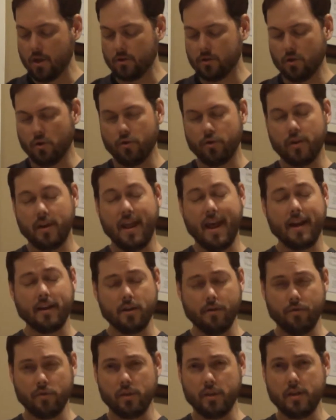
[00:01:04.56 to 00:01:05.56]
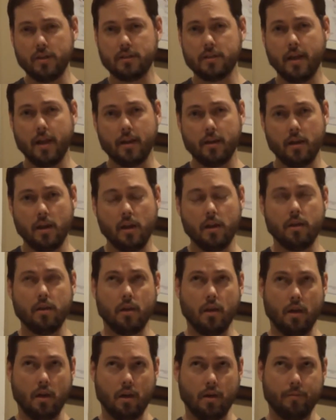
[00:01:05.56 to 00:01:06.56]
so an active release technique
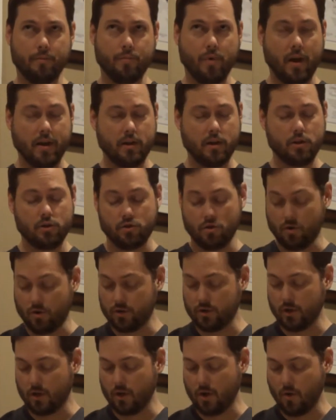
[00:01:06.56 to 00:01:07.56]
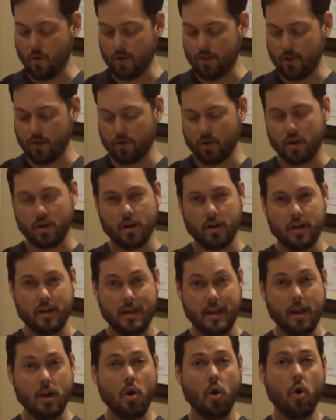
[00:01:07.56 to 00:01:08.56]
practitioner is going to go in there, they're going to
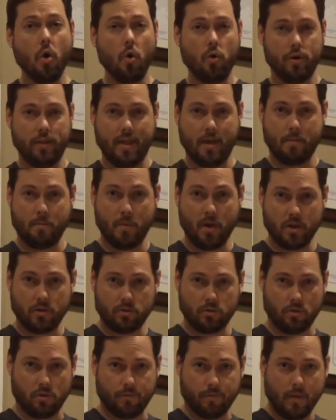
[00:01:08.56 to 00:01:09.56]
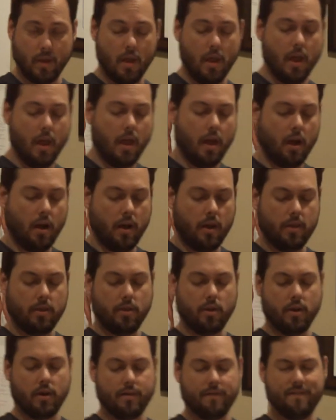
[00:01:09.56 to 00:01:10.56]
get a hold of that muscle, and
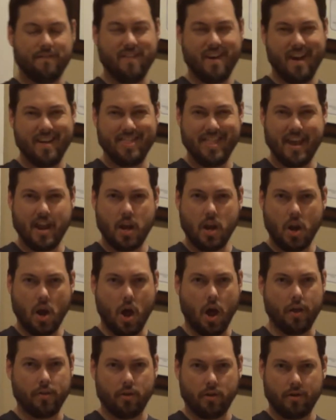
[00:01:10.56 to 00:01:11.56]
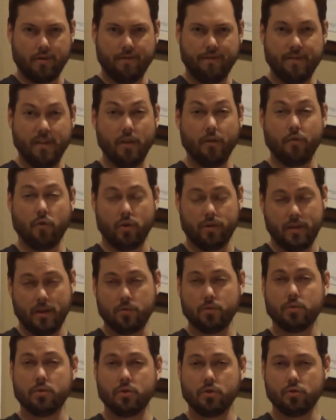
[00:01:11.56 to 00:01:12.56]
they're going to find that knot, they're going to feel for it.
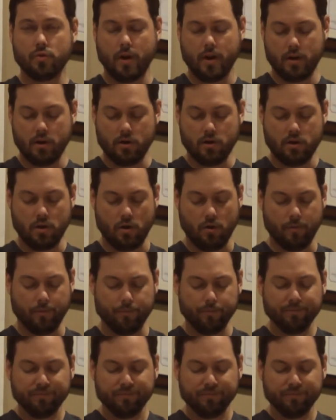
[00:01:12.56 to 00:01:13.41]
That's what they're trying to do.